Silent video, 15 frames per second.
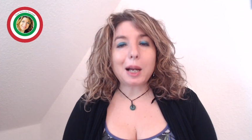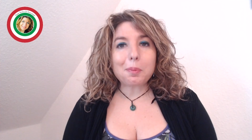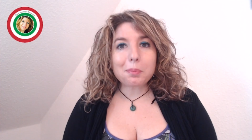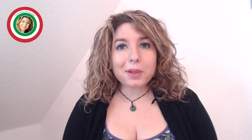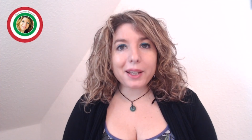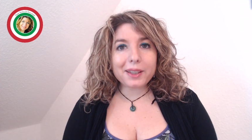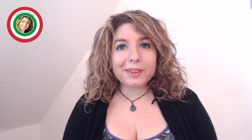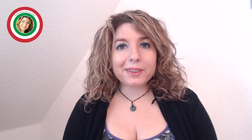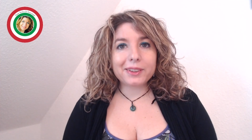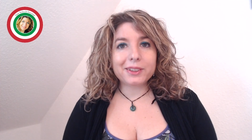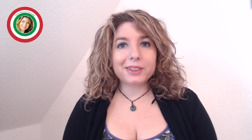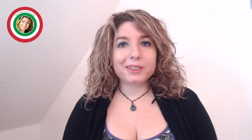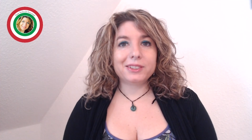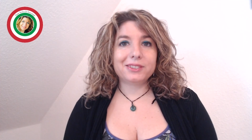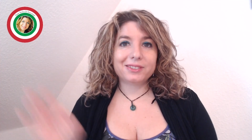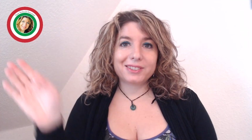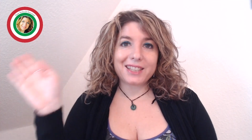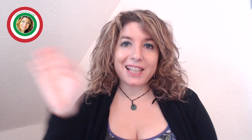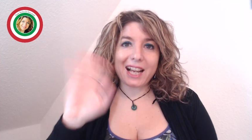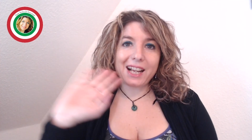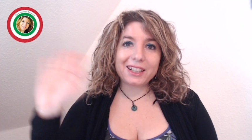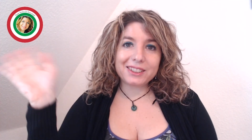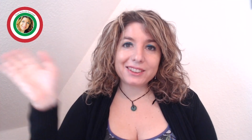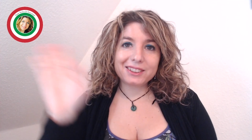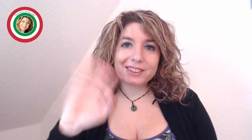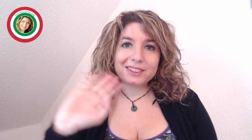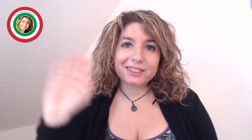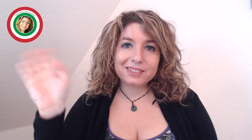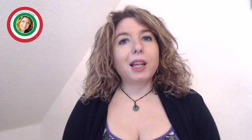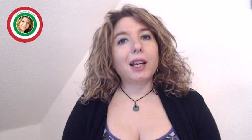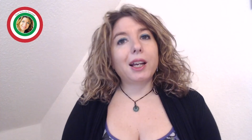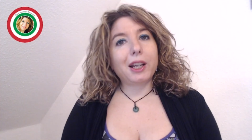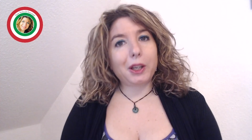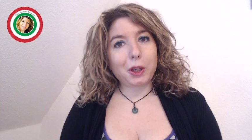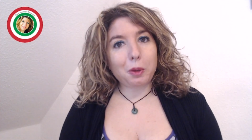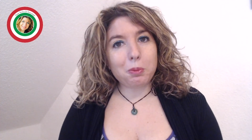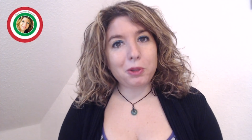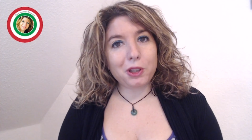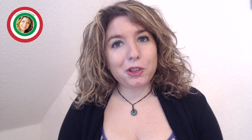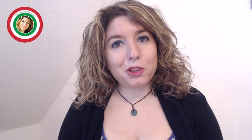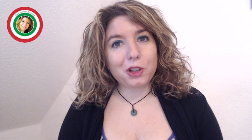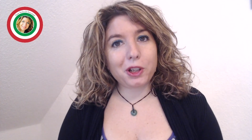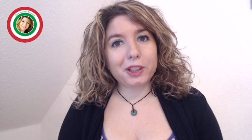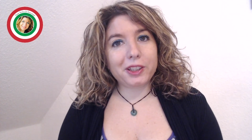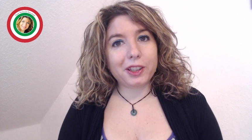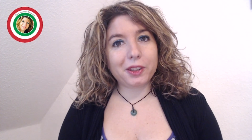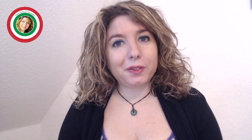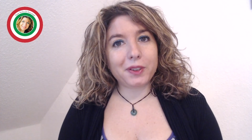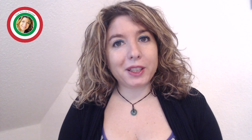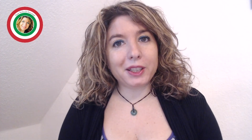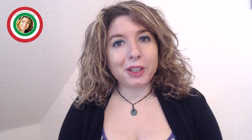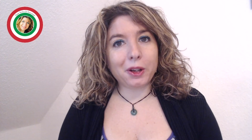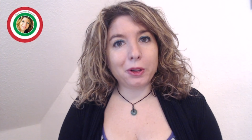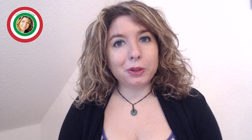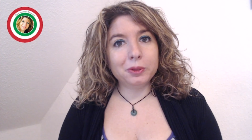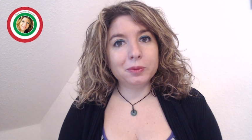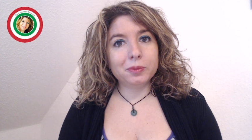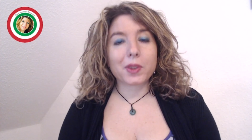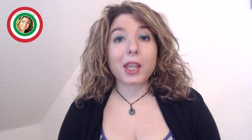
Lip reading: A presto! Ciao! I hope you enjoyed this video.